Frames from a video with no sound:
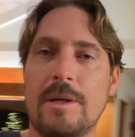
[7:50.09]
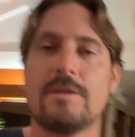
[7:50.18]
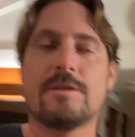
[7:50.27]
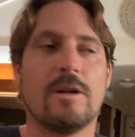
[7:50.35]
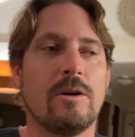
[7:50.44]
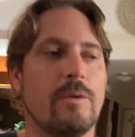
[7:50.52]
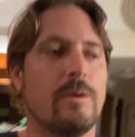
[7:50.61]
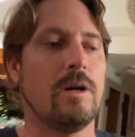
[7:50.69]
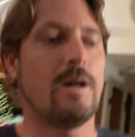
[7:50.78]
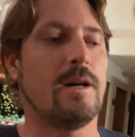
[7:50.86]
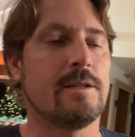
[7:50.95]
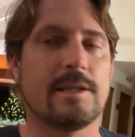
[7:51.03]
So
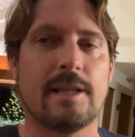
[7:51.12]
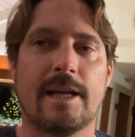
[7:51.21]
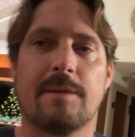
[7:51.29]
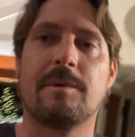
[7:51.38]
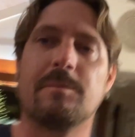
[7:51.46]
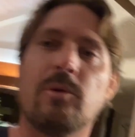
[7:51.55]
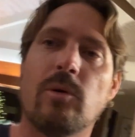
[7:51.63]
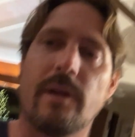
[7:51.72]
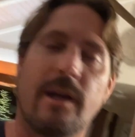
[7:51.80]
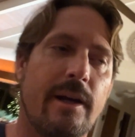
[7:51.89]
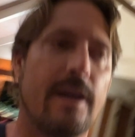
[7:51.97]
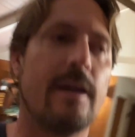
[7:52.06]
to light up the pool
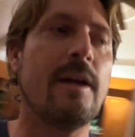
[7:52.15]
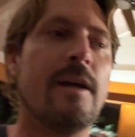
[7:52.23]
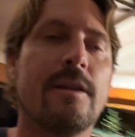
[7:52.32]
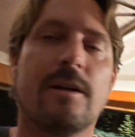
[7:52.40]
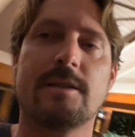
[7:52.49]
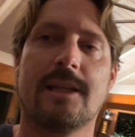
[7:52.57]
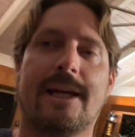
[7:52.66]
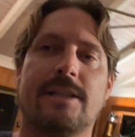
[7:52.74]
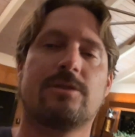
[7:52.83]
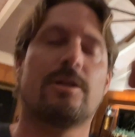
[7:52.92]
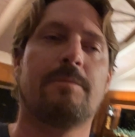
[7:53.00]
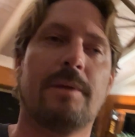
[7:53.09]
area, there's a light strip in